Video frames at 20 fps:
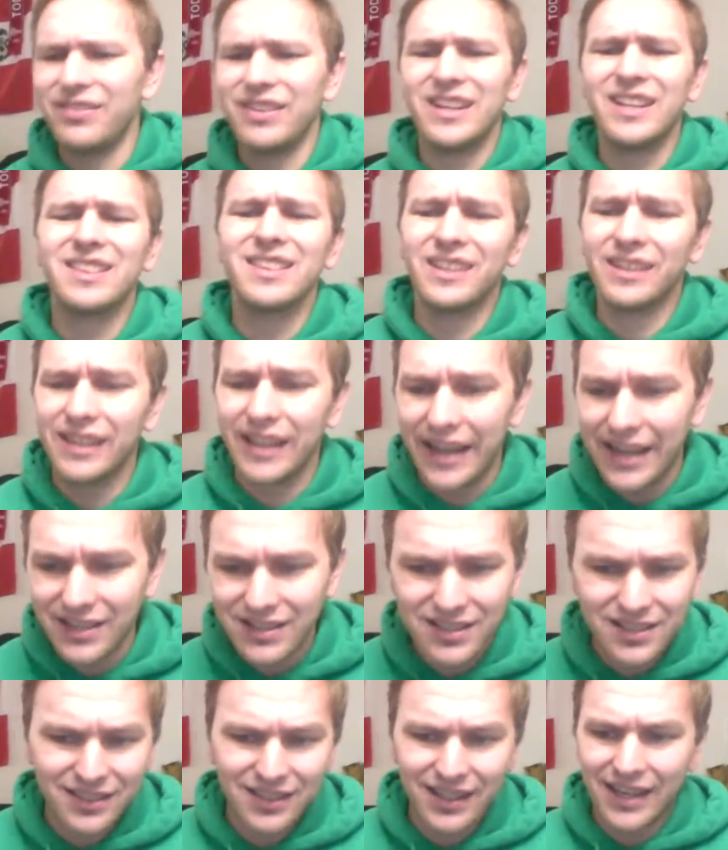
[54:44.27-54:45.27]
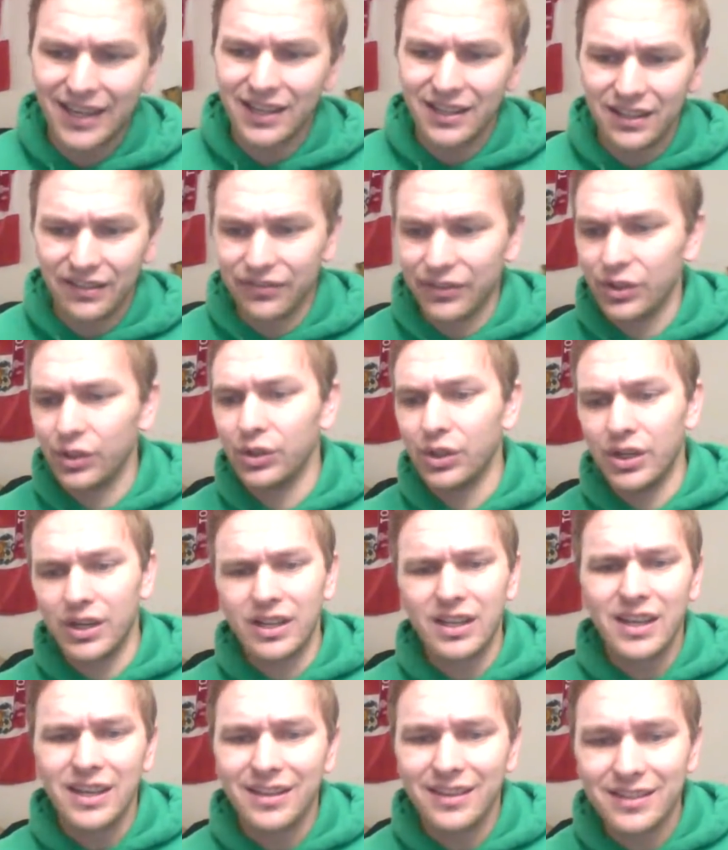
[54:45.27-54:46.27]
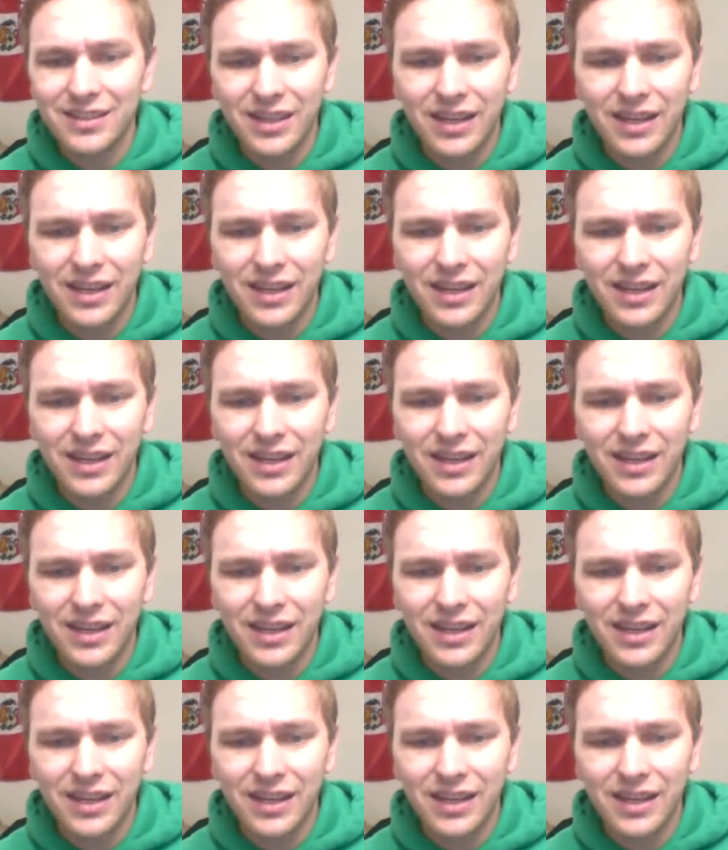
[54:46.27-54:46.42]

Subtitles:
even in the late slate, if you look,